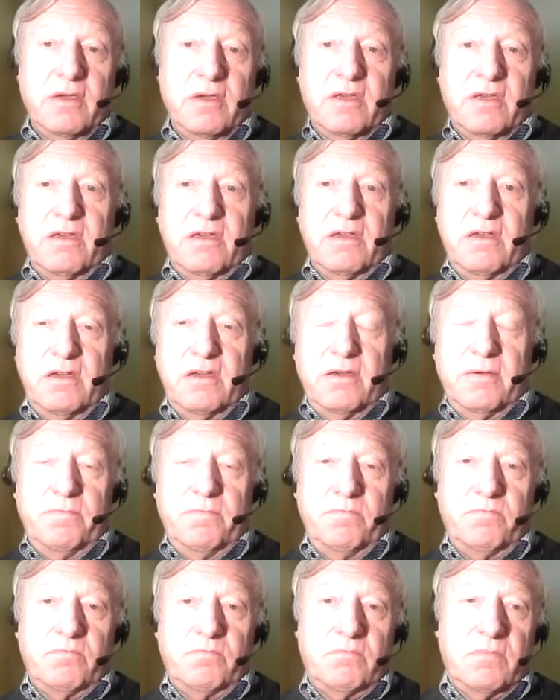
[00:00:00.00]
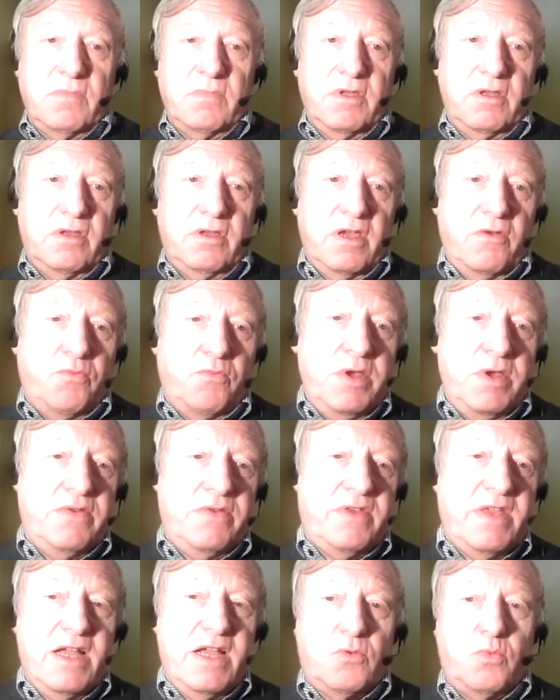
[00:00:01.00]
If we
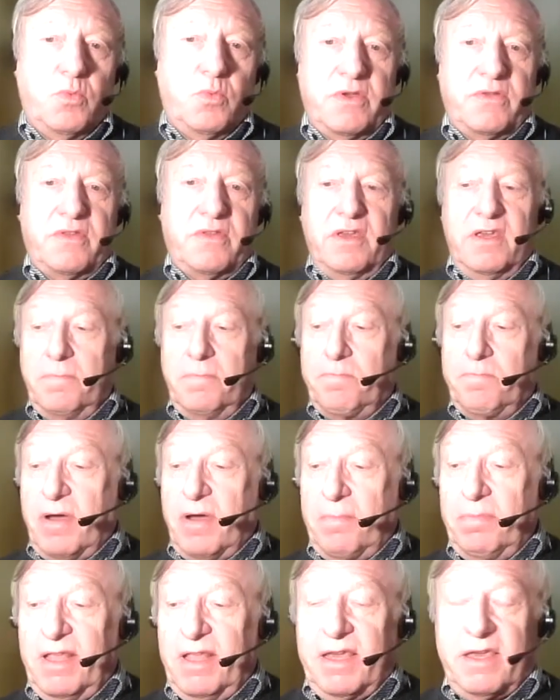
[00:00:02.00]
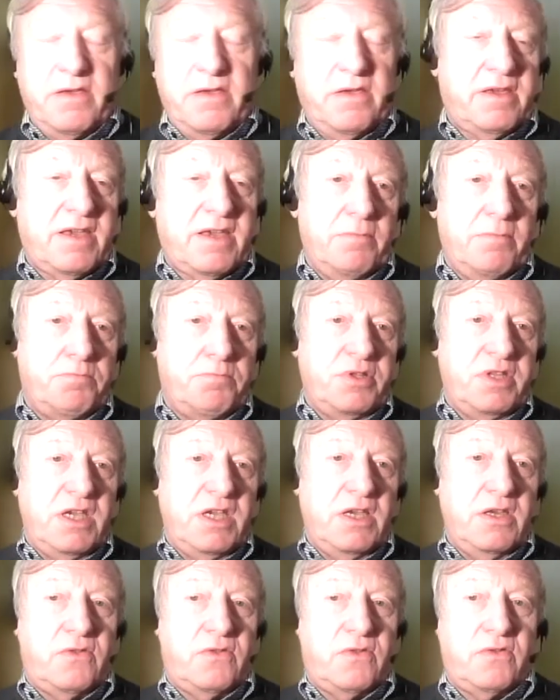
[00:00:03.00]
start with the public
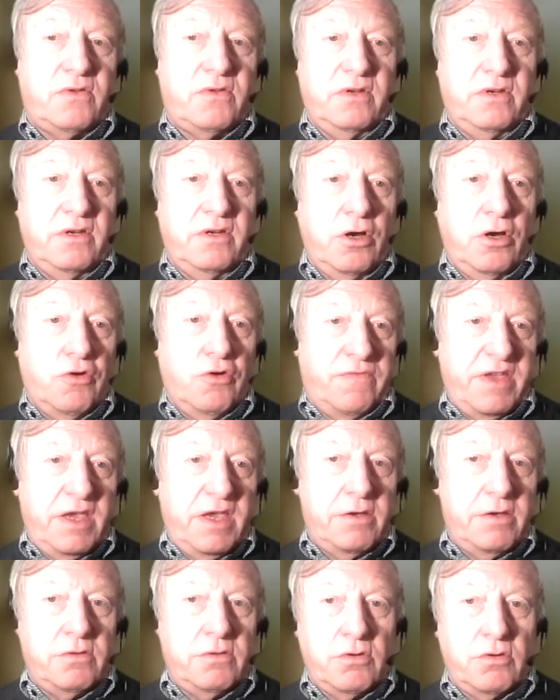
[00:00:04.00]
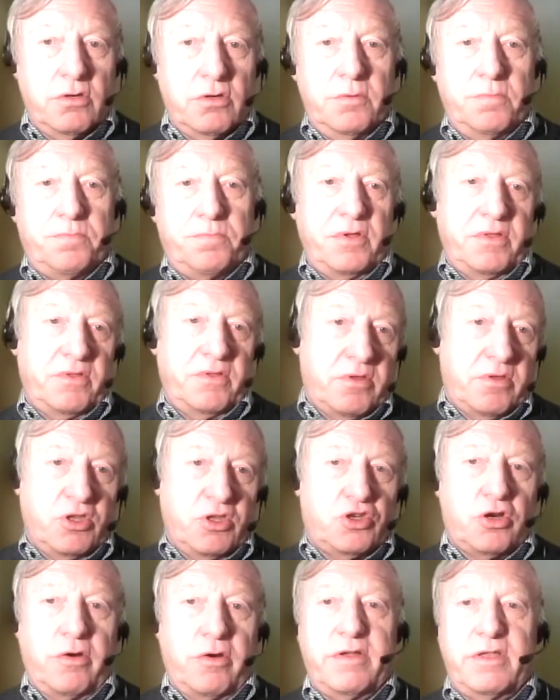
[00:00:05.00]
companies over here in Europe, and the
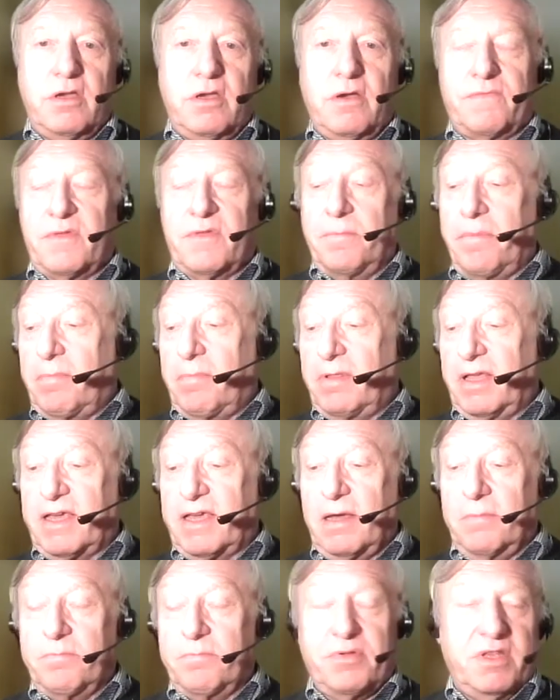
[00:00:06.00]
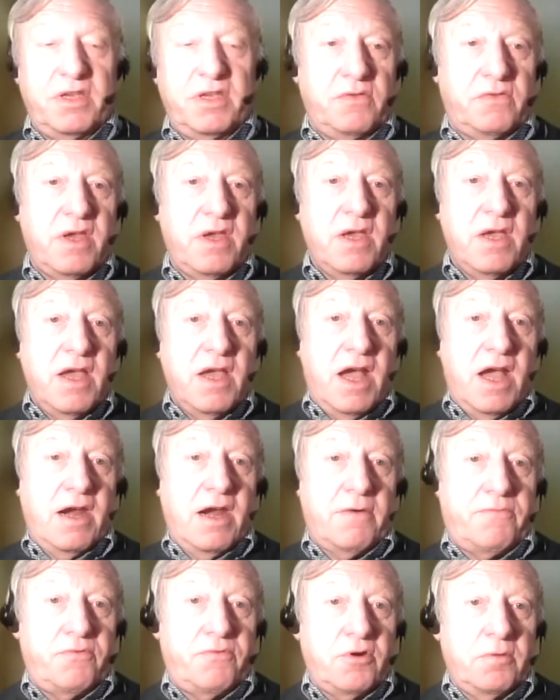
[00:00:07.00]
majority of the public companies
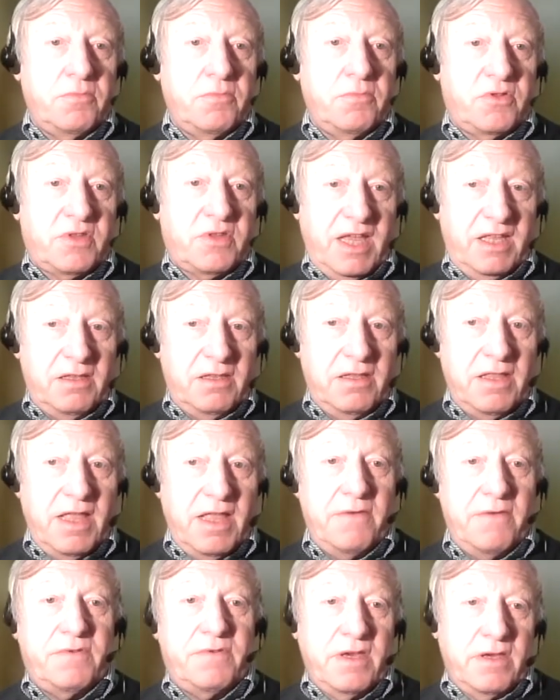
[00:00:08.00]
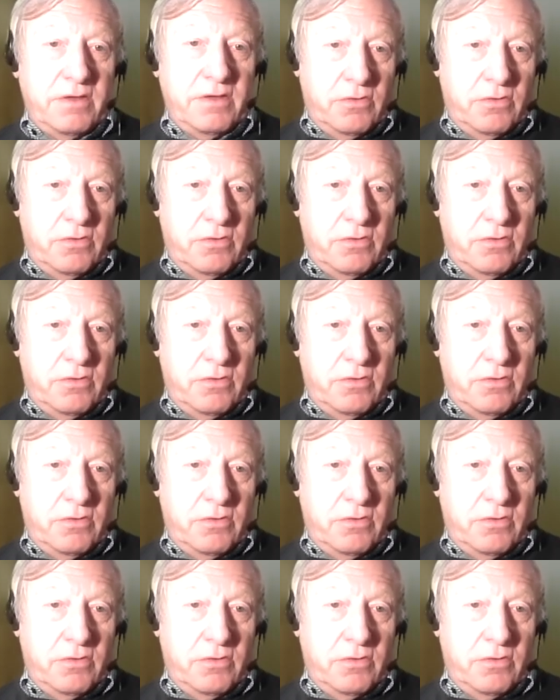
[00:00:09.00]
are from Scandinavia.